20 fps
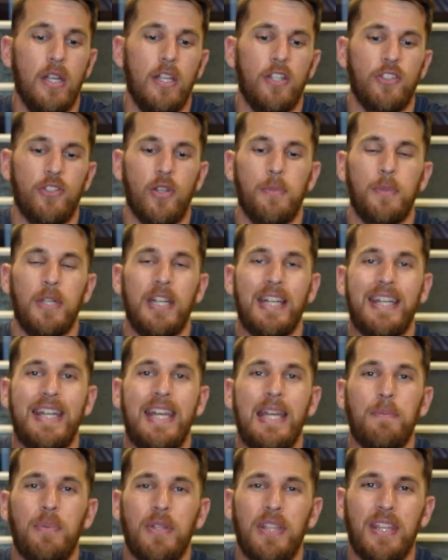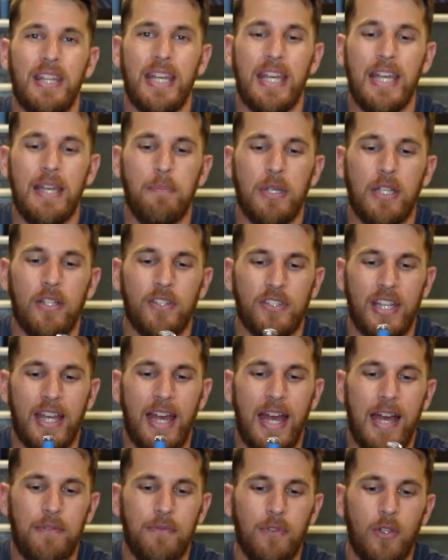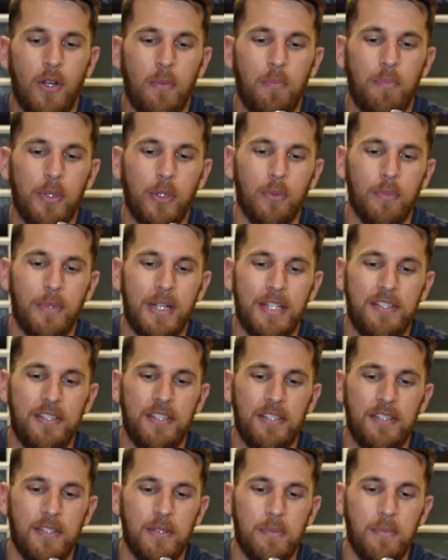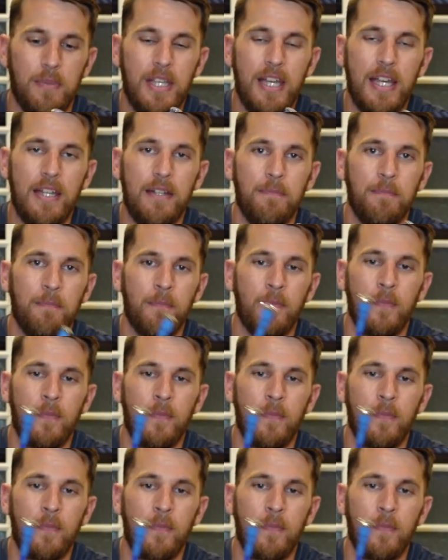So I'm going to keep it there because I have not built my system yet.